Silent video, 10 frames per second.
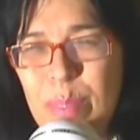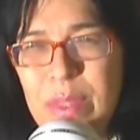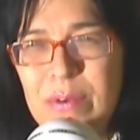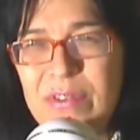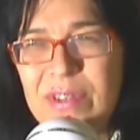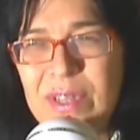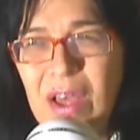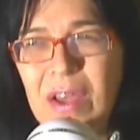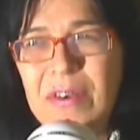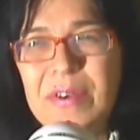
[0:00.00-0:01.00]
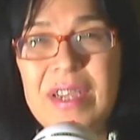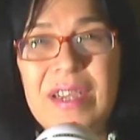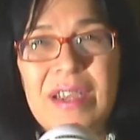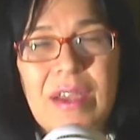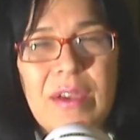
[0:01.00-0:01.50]
there was a
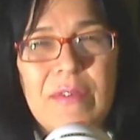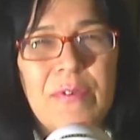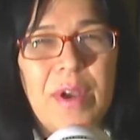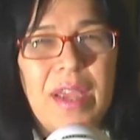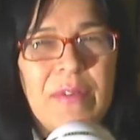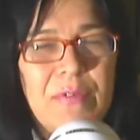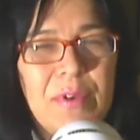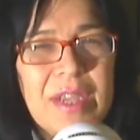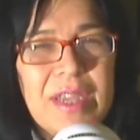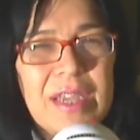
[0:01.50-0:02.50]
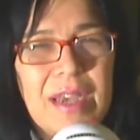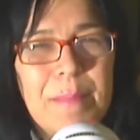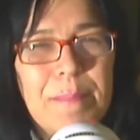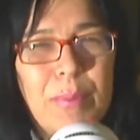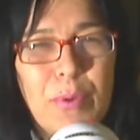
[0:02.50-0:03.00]
lottery for every
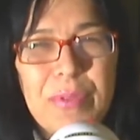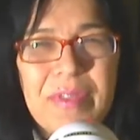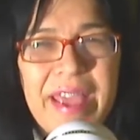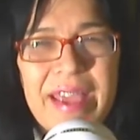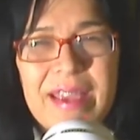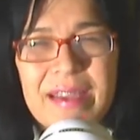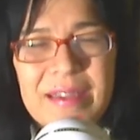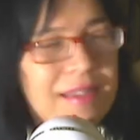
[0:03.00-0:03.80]
birthday.